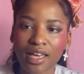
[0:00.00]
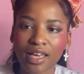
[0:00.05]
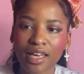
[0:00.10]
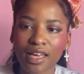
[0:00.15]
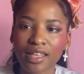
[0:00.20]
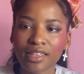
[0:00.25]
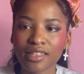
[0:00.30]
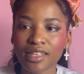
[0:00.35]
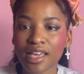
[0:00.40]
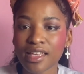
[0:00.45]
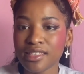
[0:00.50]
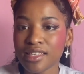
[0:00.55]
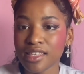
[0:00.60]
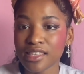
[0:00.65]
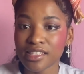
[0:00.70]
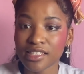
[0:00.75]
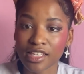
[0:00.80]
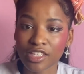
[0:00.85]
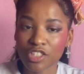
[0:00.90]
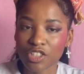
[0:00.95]
In the
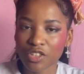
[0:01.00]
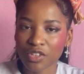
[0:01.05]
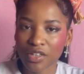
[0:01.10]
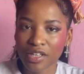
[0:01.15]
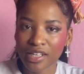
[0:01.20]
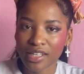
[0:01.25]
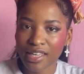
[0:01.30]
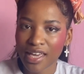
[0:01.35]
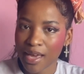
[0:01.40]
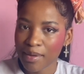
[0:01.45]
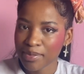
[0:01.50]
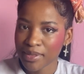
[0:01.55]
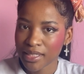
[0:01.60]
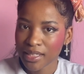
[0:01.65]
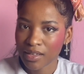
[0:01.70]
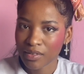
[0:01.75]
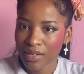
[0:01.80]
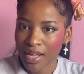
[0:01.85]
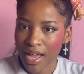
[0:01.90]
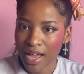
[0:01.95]
18th century, Cape
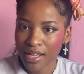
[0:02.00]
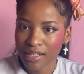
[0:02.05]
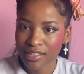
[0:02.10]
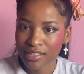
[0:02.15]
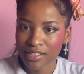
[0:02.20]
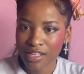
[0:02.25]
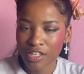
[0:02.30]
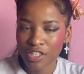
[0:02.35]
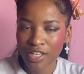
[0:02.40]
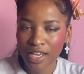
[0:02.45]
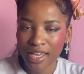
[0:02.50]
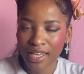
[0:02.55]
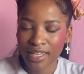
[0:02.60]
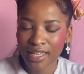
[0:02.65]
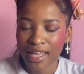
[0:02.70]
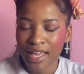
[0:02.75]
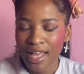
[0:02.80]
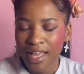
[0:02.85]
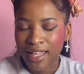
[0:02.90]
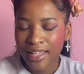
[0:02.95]
Town had such
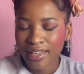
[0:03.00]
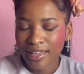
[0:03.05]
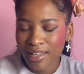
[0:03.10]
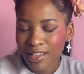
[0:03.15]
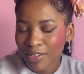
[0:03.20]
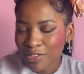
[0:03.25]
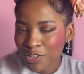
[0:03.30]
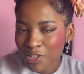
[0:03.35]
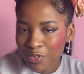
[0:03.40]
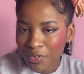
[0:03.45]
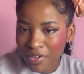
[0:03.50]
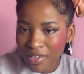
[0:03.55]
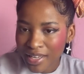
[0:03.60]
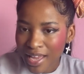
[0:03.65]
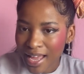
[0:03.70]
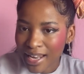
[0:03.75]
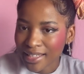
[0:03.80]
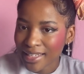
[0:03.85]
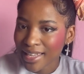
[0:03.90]
a luxury and